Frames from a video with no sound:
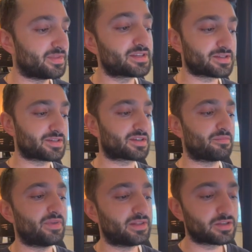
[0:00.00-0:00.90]
This is his
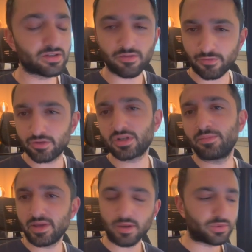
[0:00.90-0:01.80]
campaign. This is the first campaign